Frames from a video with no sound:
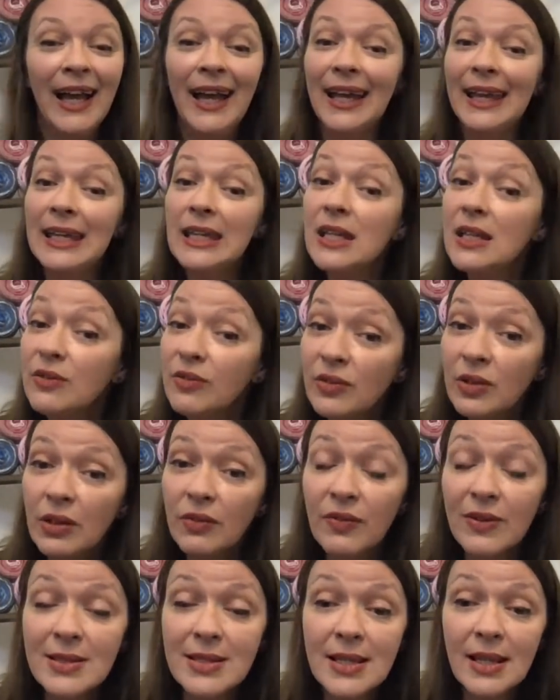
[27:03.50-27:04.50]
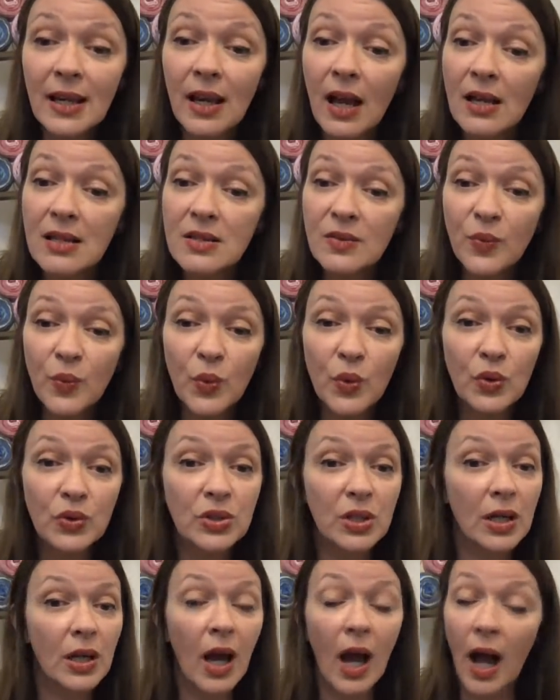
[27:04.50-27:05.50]
Even if it's a glass of
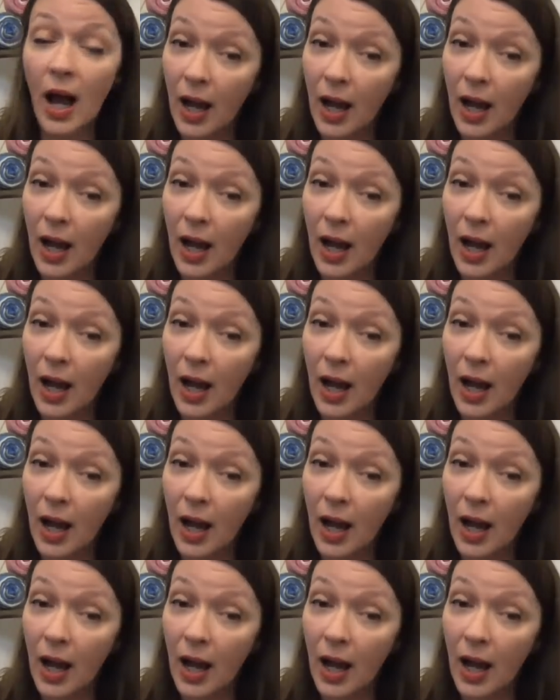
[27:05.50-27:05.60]
water,